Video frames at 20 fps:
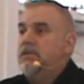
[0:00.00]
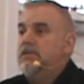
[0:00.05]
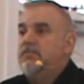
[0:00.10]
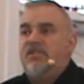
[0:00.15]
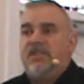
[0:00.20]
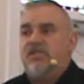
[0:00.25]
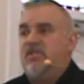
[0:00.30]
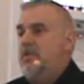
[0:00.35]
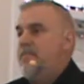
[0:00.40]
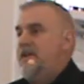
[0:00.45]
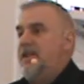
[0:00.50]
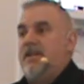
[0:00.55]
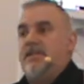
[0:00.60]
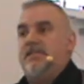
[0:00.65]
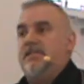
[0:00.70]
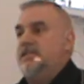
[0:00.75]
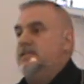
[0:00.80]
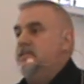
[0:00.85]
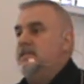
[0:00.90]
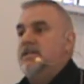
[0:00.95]
60
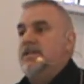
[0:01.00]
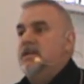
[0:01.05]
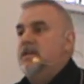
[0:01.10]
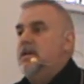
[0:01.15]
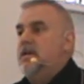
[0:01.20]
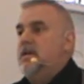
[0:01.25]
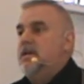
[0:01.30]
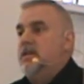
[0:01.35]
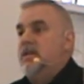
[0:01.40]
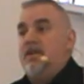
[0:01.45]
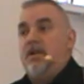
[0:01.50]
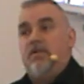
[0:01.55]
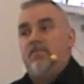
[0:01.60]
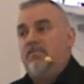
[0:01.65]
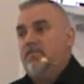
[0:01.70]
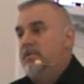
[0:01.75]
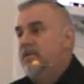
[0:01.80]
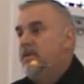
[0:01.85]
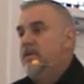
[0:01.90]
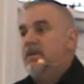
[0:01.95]
minutes, you know.